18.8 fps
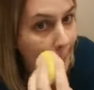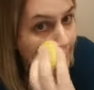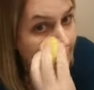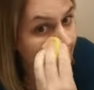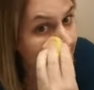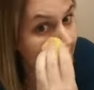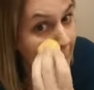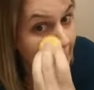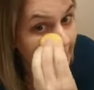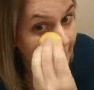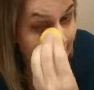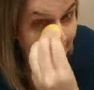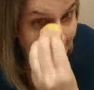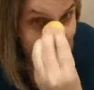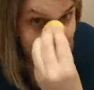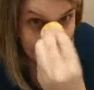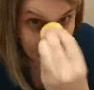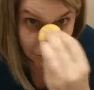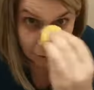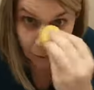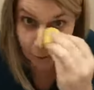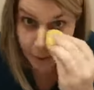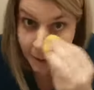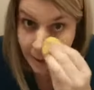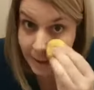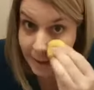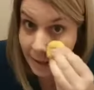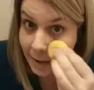The lighting is not
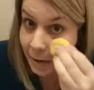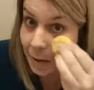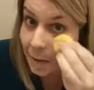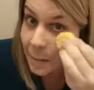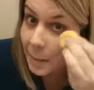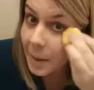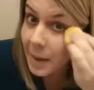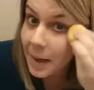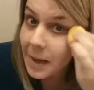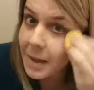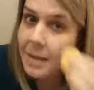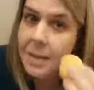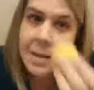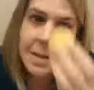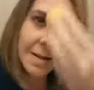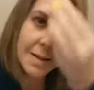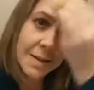great in here, but